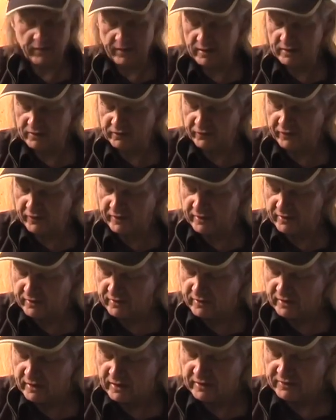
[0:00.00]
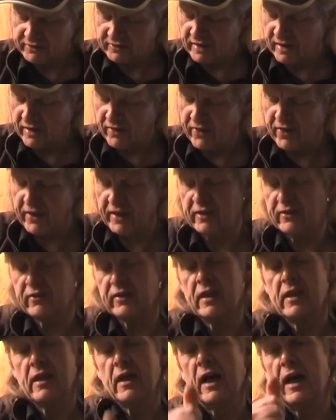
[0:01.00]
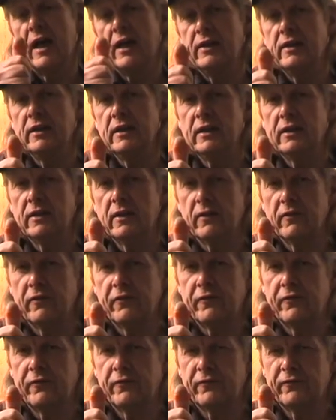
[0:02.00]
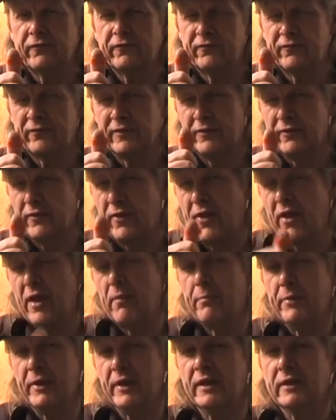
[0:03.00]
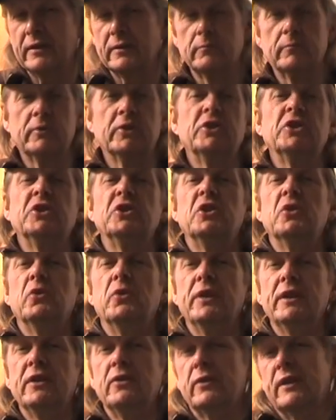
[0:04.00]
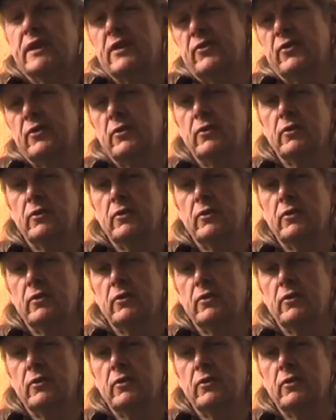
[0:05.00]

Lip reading: these finger style things. I need a thumb pick, but you don't need to. As you